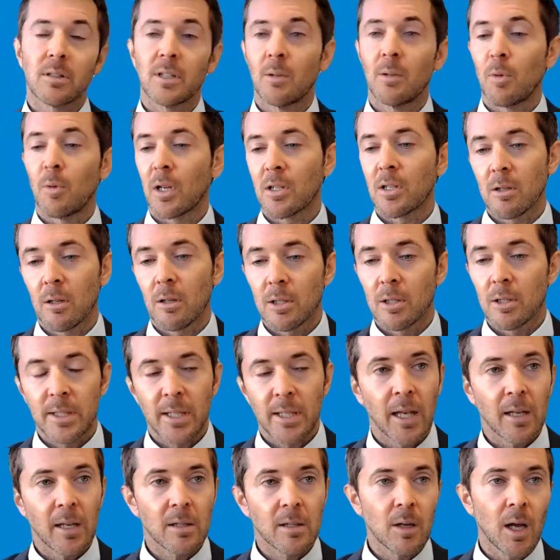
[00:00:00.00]
and we can start to
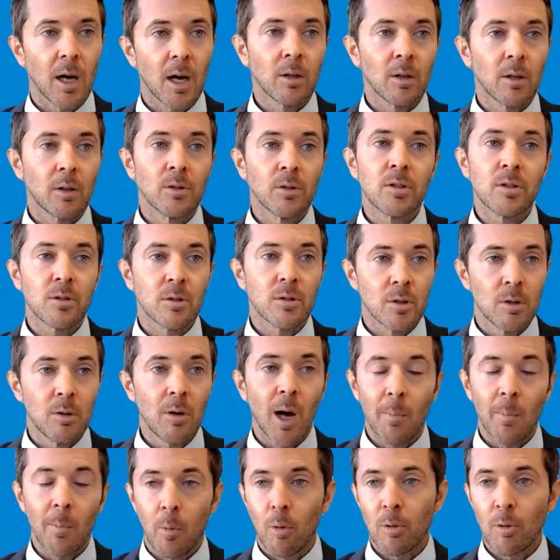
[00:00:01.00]
get our goods to
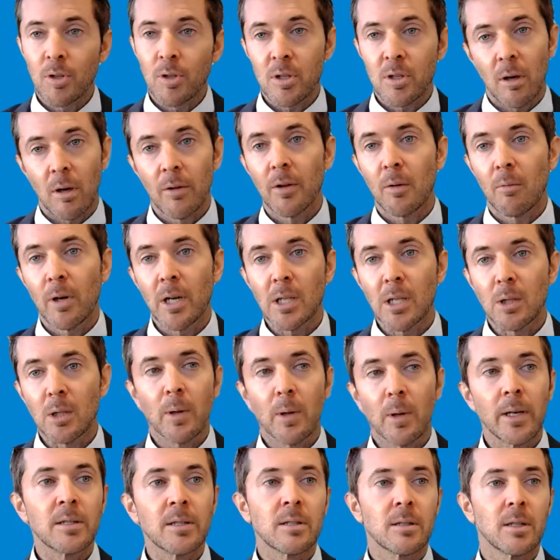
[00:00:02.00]
our ports on the
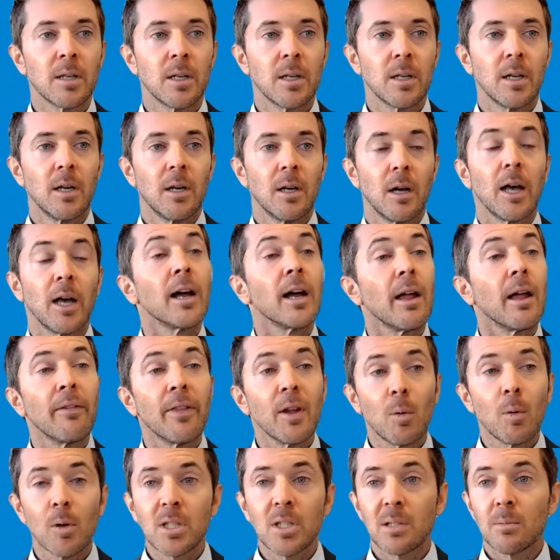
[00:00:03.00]
railways. And
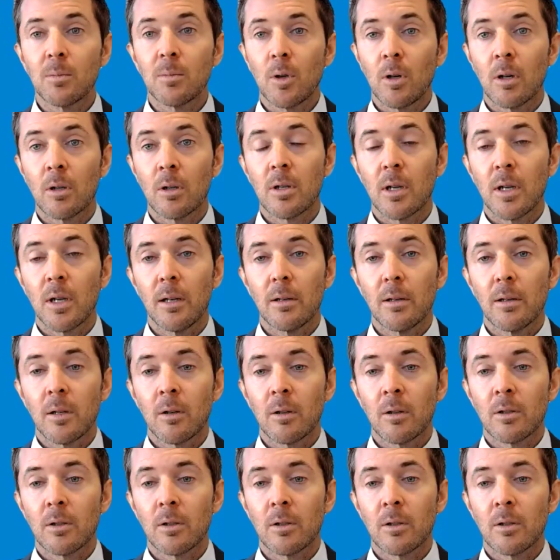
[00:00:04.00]
there were some good